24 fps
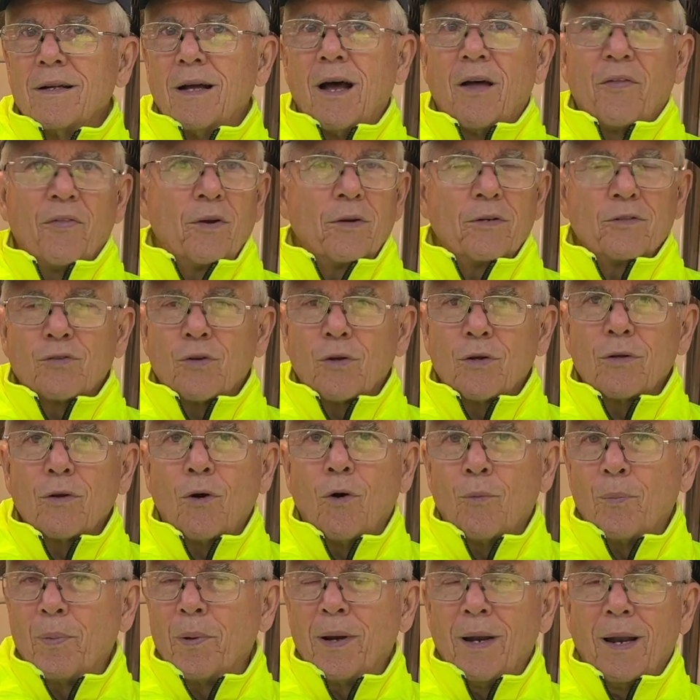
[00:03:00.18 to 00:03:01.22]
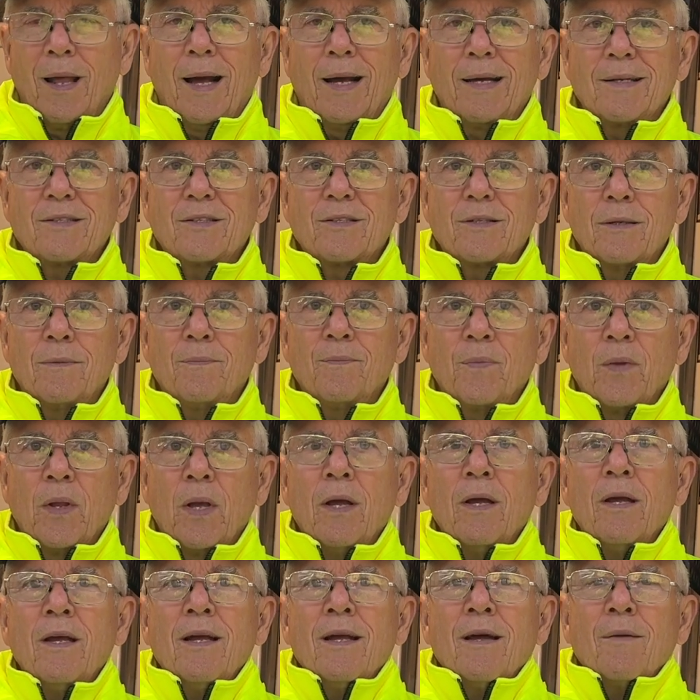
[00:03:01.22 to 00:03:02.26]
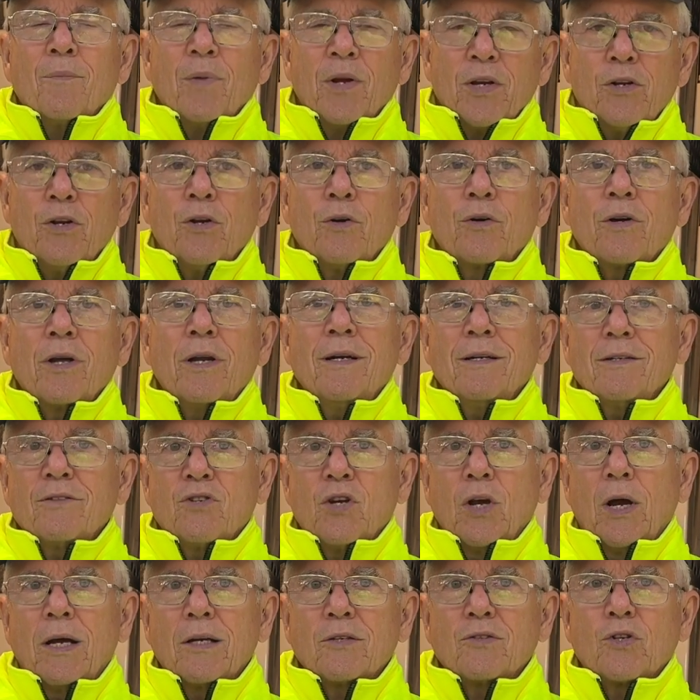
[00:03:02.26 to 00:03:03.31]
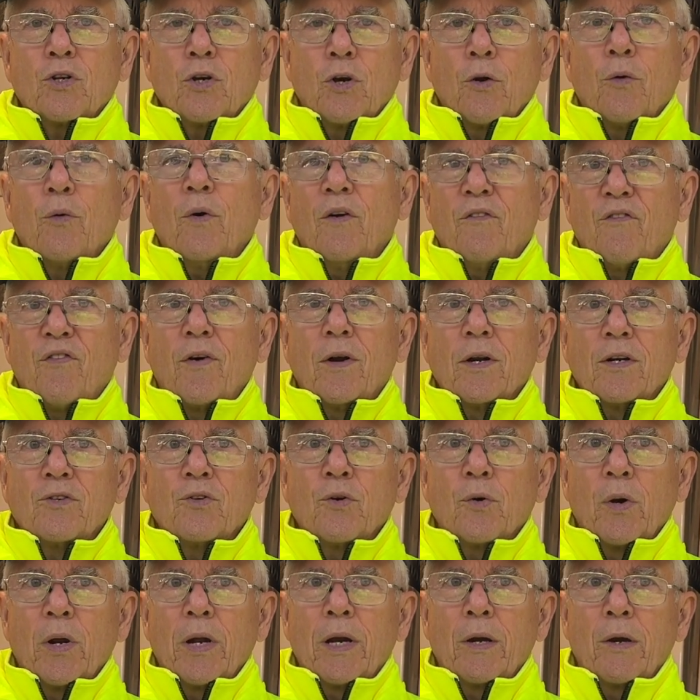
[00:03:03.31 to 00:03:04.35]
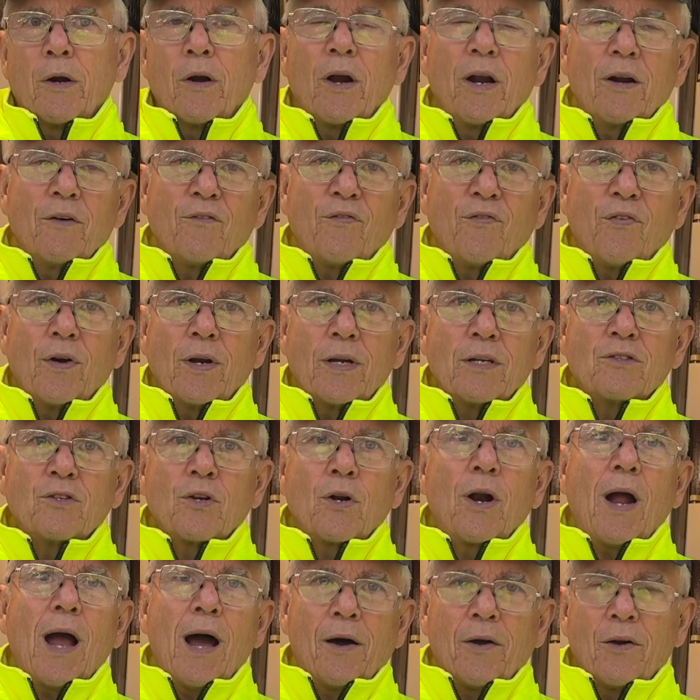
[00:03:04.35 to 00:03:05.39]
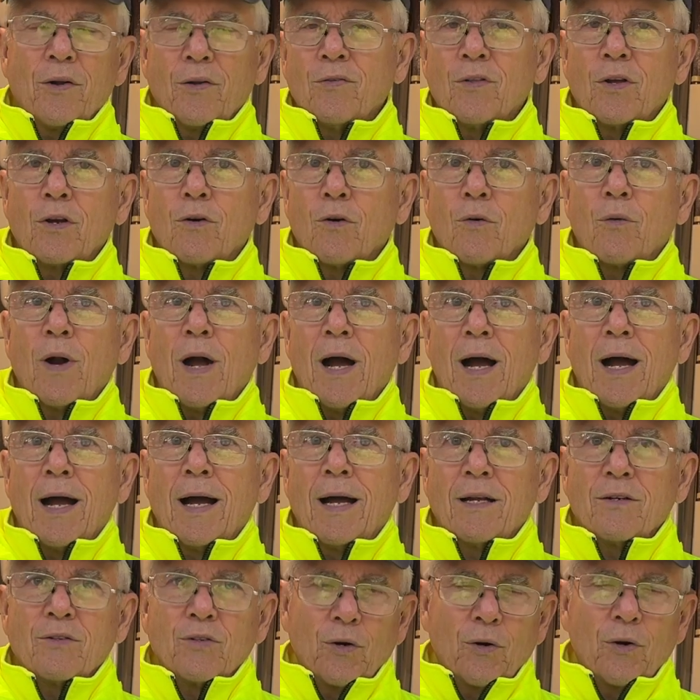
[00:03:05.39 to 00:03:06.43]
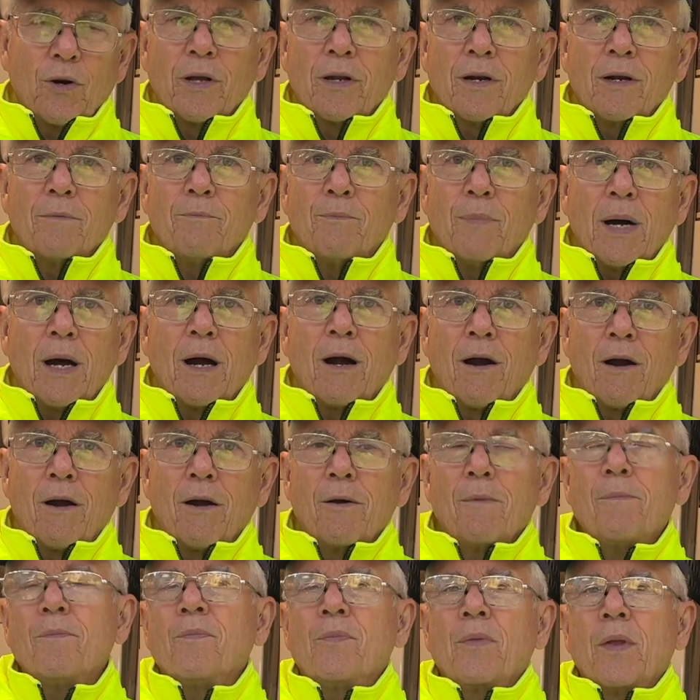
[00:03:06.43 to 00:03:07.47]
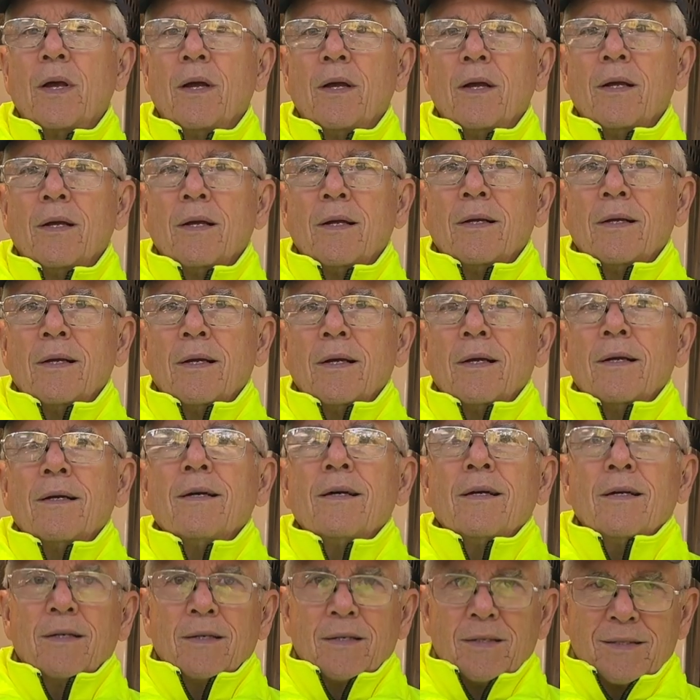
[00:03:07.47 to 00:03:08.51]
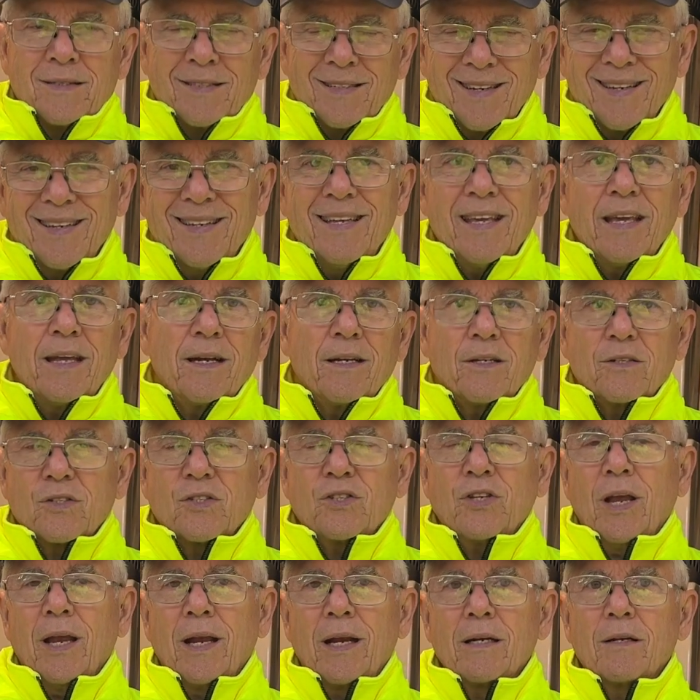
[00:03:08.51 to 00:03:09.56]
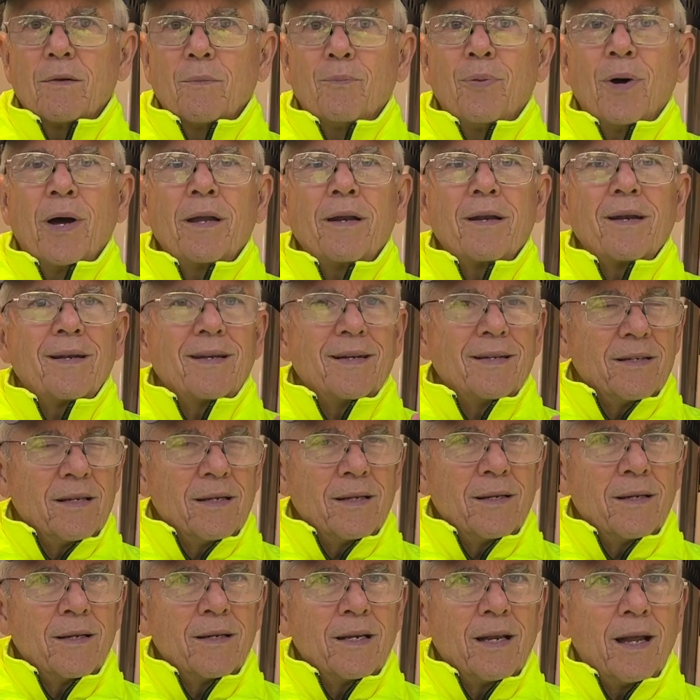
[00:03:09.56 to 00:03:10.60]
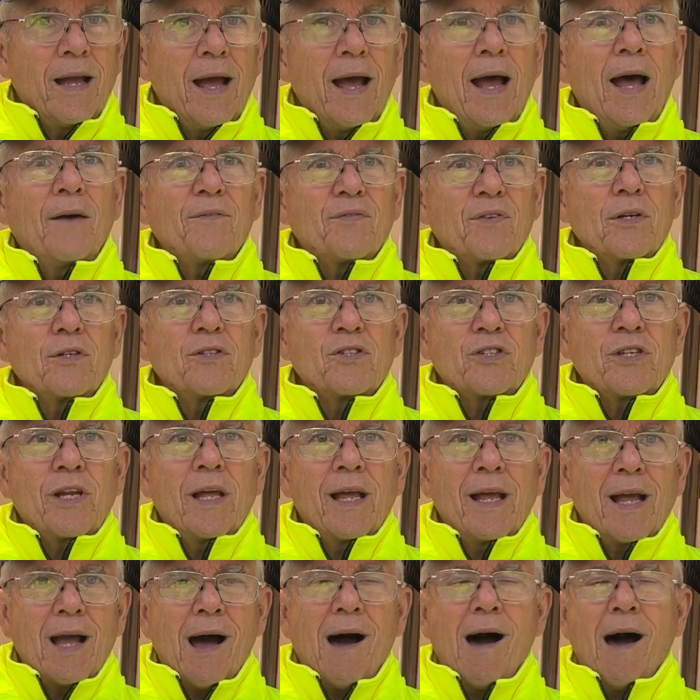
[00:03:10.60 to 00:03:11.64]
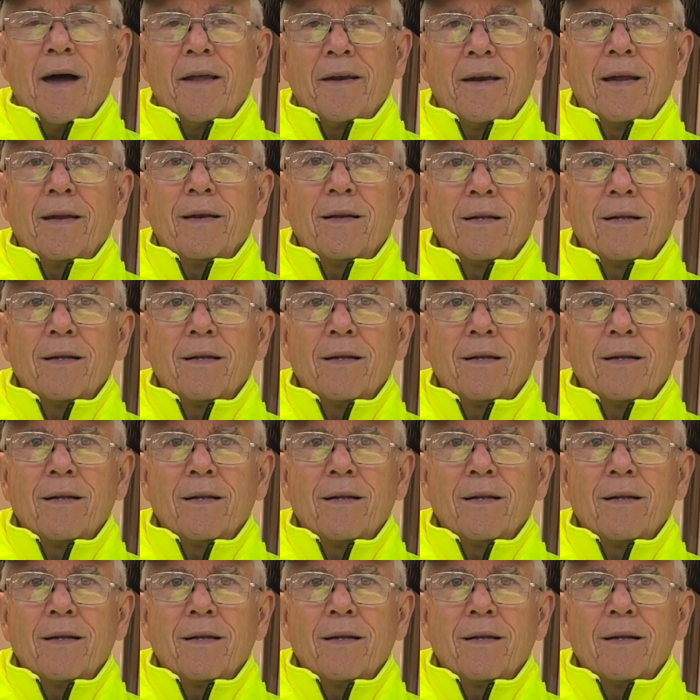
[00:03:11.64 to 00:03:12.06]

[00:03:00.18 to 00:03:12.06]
others open less. But you can adjust your refrigerator and freezer out in the garage or in a barn to get it synced. But you have to stay on it,